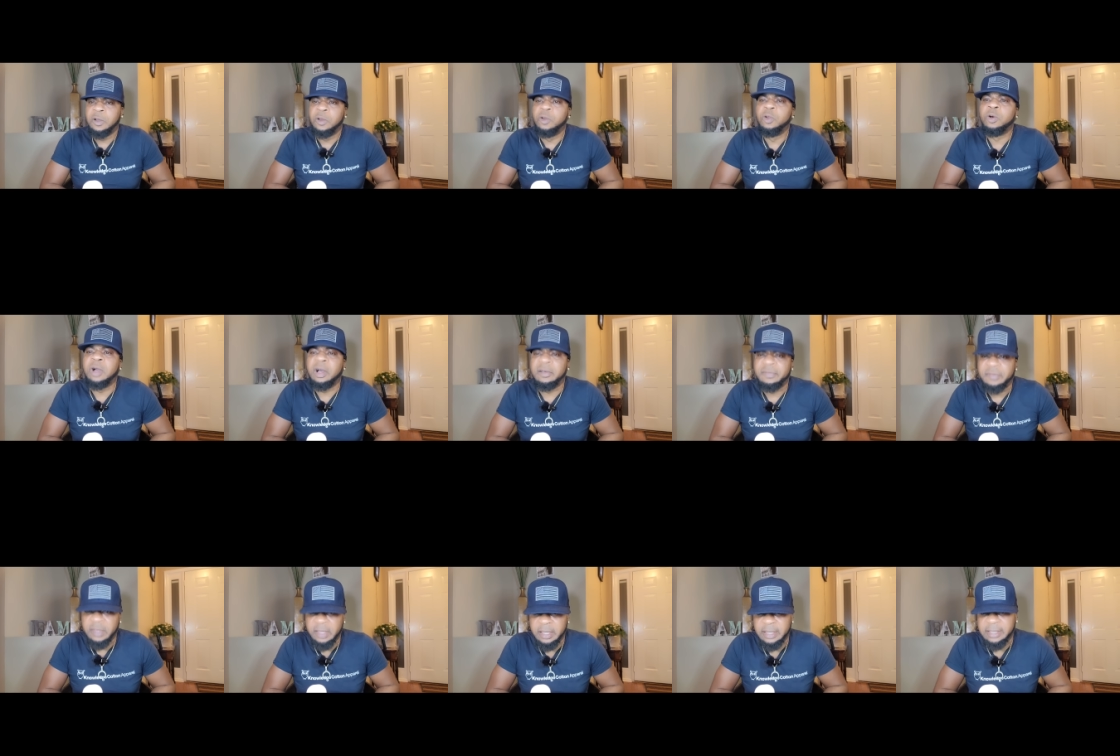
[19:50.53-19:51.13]

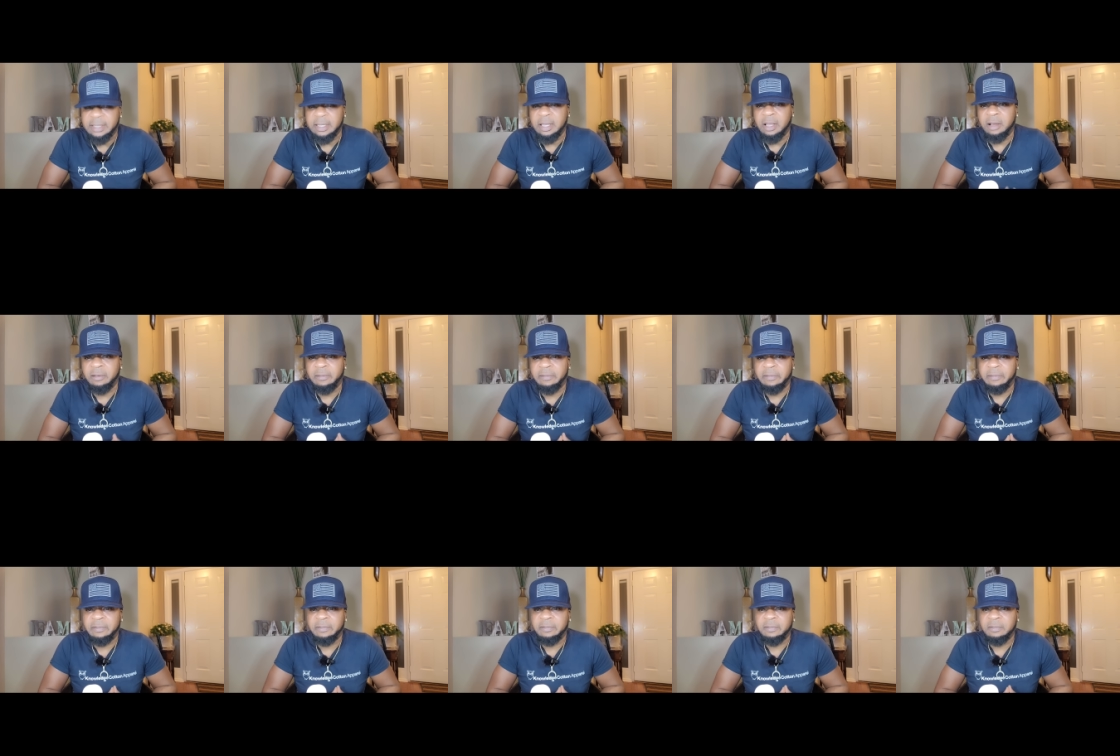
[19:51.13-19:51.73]
look after
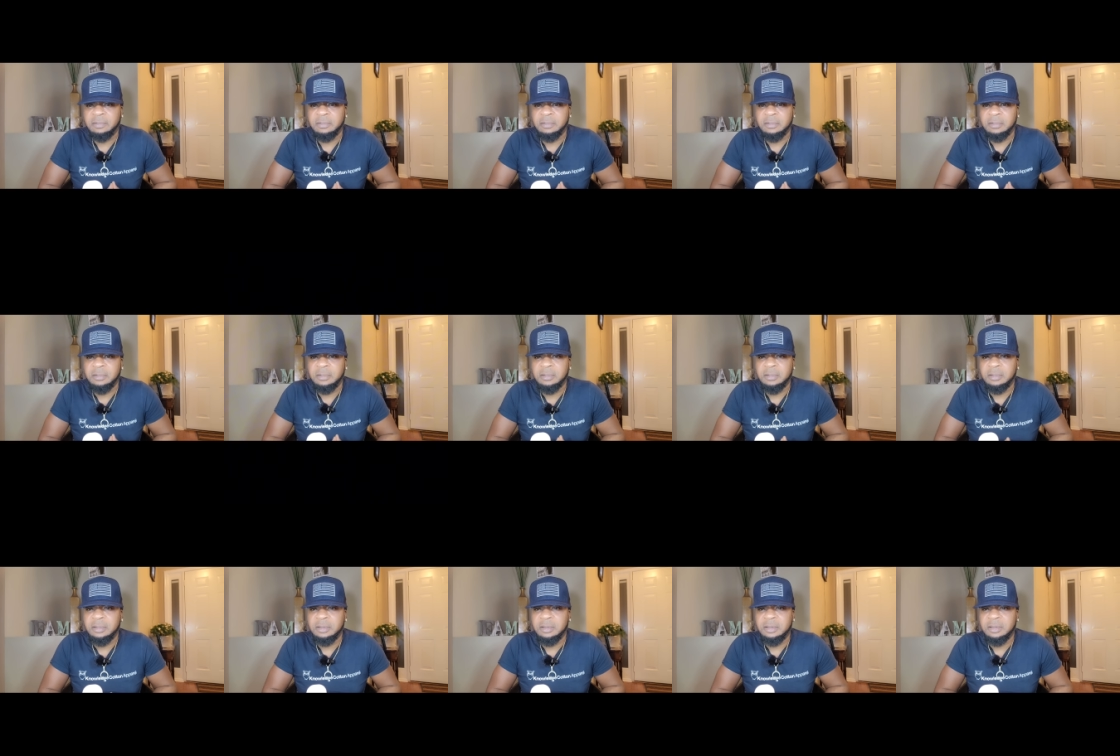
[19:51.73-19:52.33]
yourself
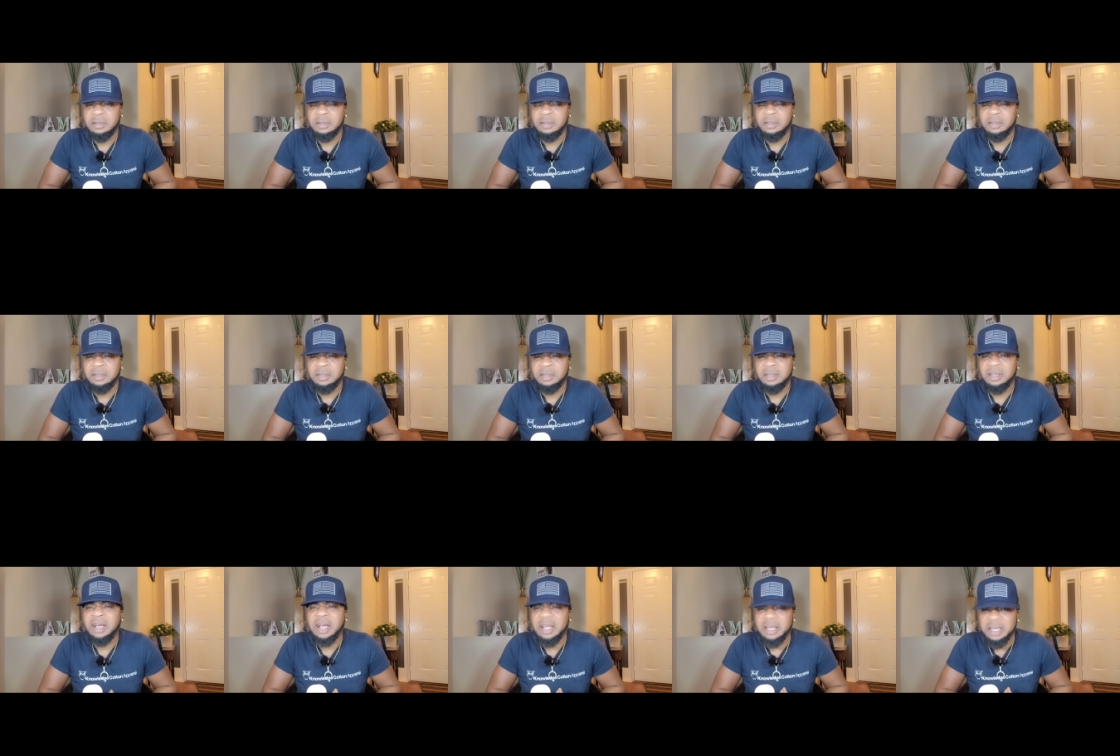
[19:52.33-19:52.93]

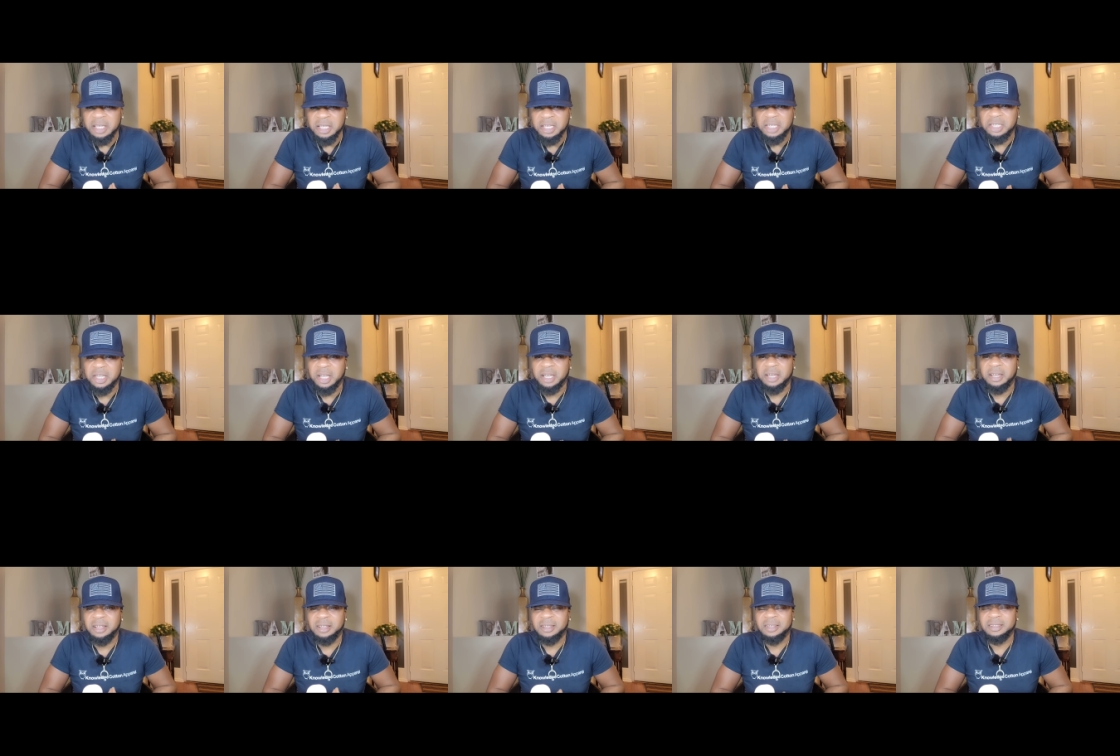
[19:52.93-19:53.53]
and each
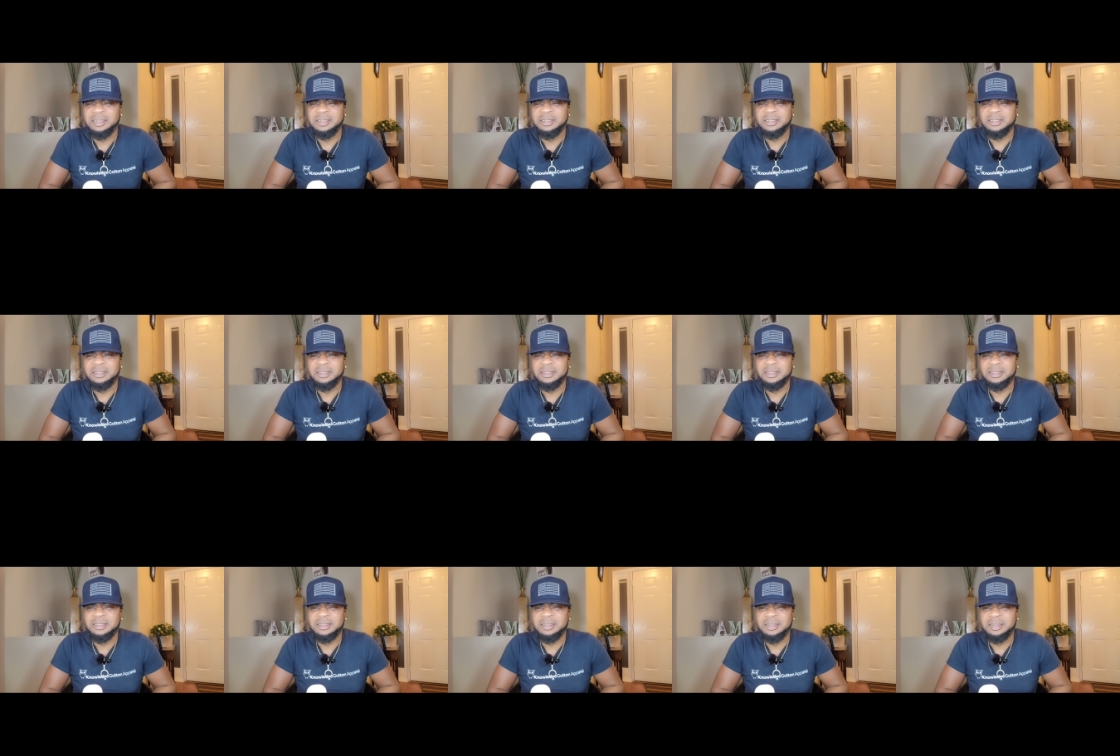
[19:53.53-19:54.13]
other.
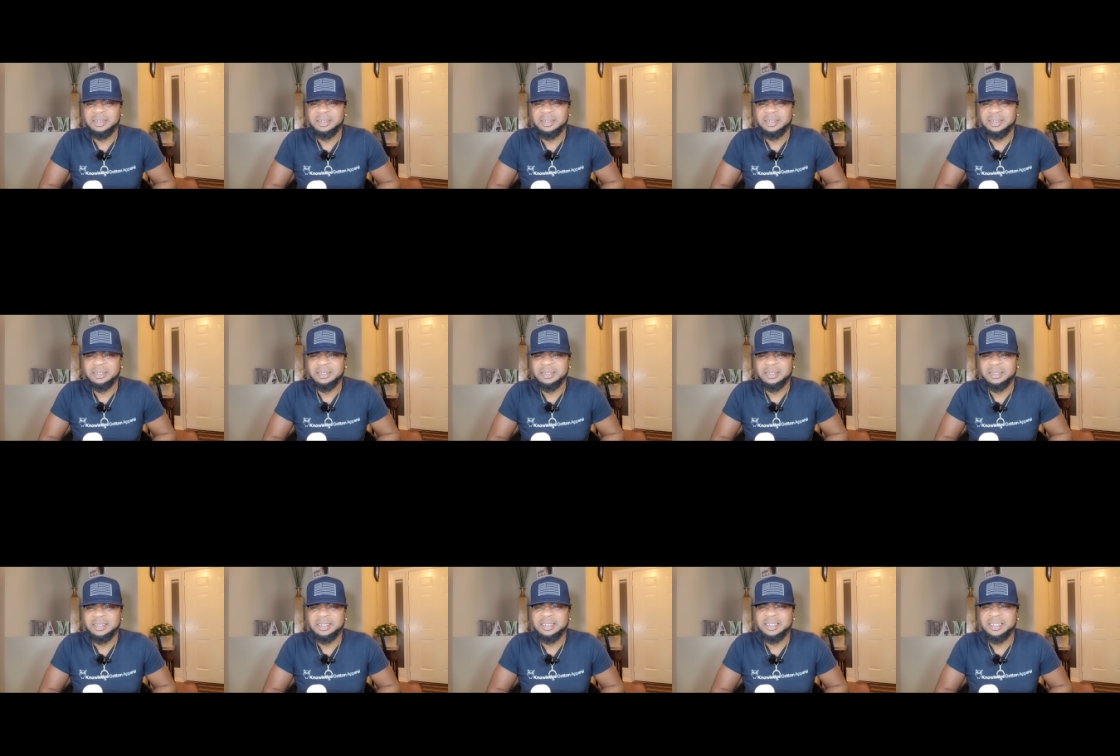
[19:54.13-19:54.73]

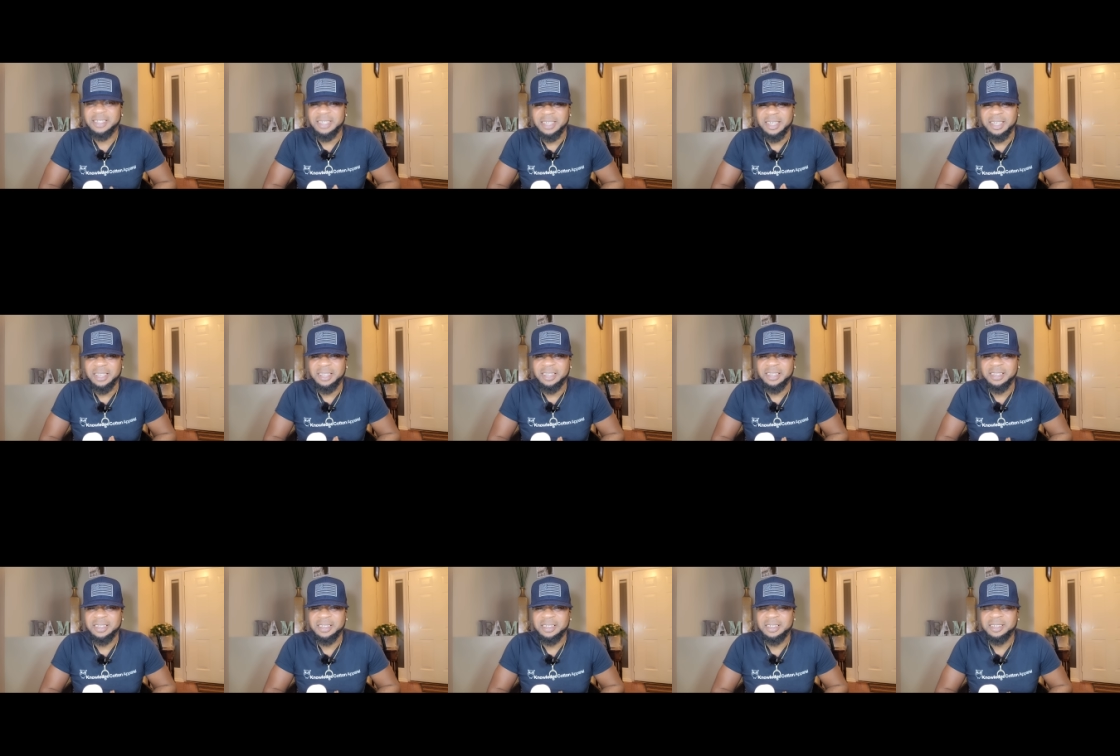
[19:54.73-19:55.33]

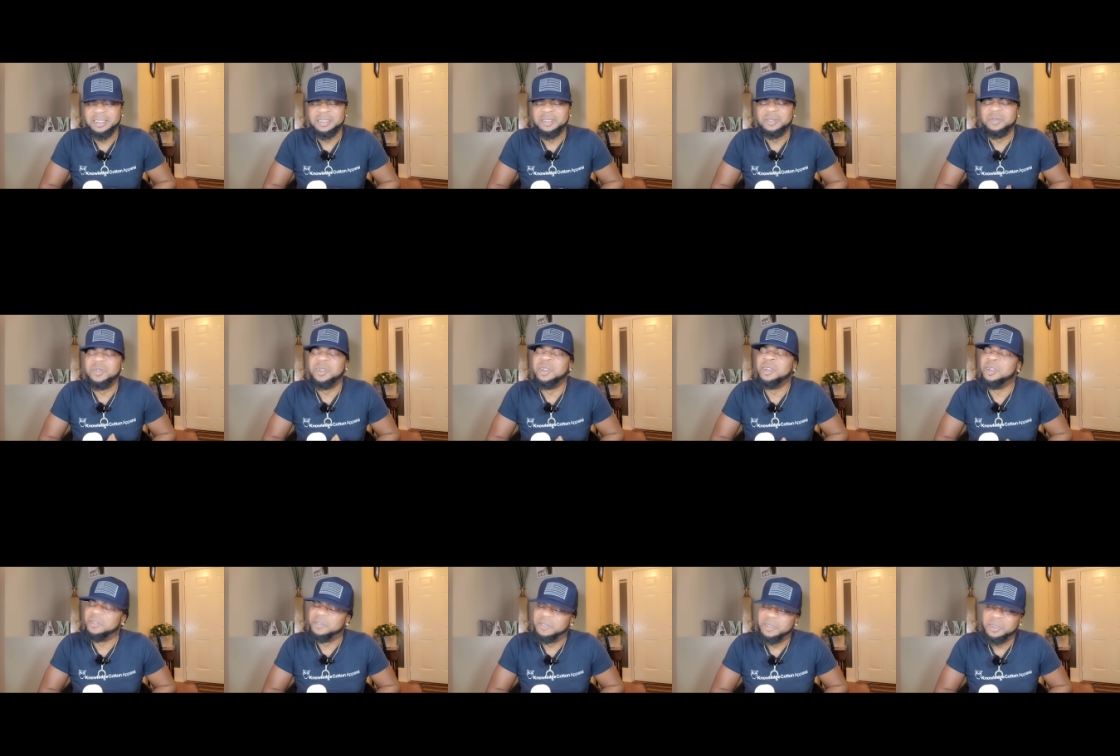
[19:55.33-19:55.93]
See?
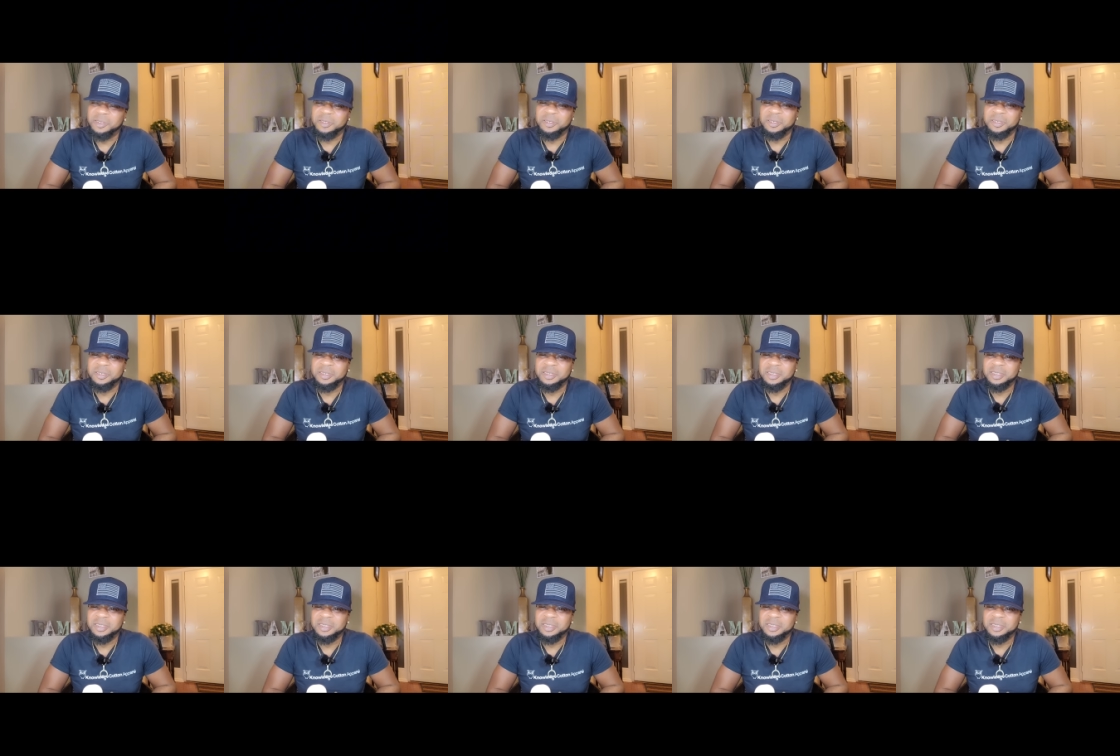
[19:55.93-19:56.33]
We love you.